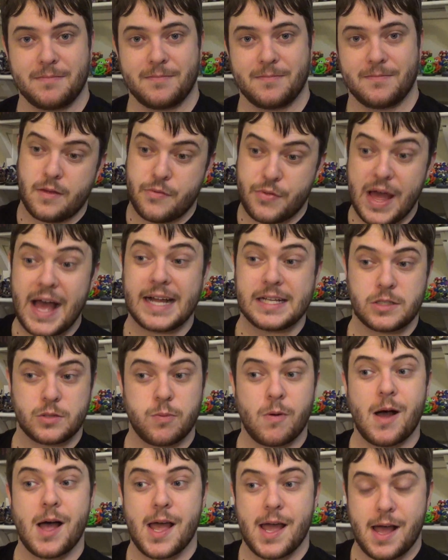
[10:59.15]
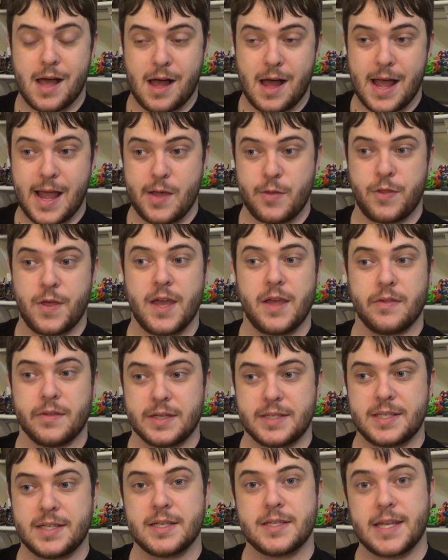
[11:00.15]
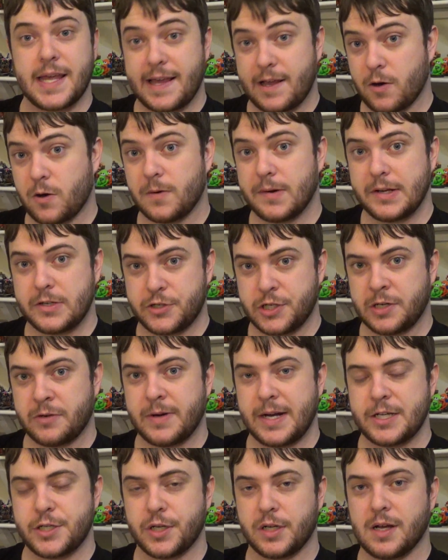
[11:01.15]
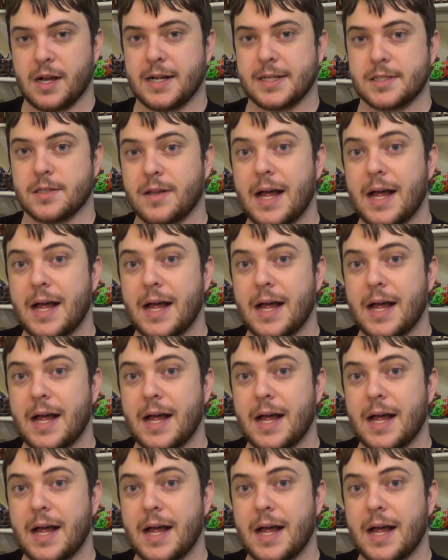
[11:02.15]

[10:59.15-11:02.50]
That's why I think this is a current generation console.